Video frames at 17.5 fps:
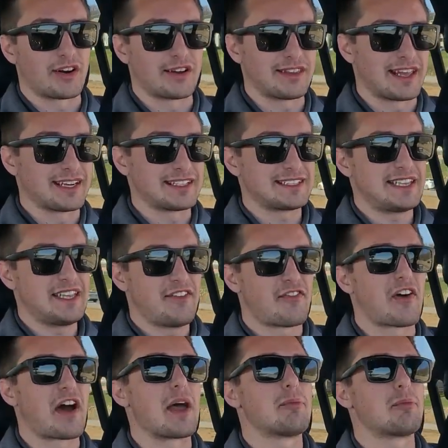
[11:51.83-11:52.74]
and that is the
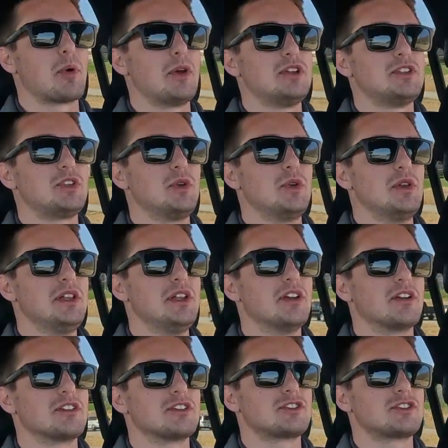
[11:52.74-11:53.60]
5.2 liter